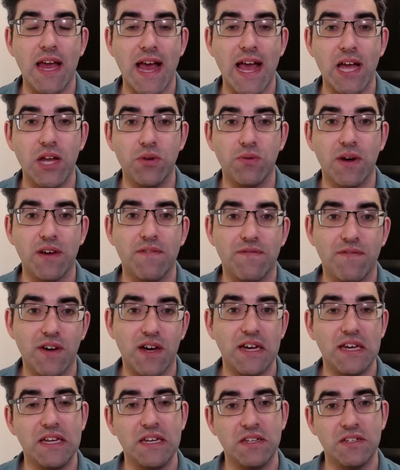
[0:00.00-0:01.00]
how do I
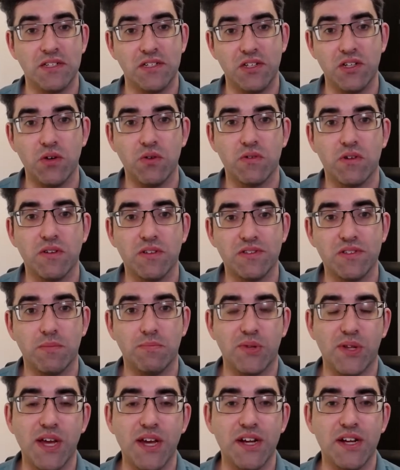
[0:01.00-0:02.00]
find local
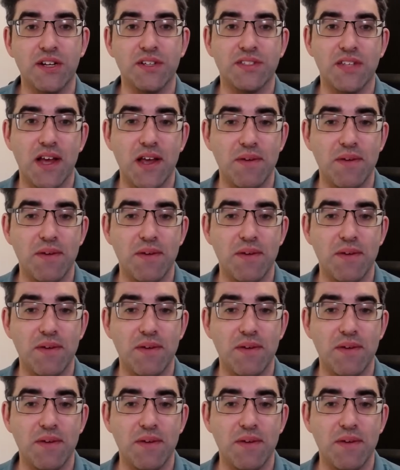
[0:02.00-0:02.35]
suppliers?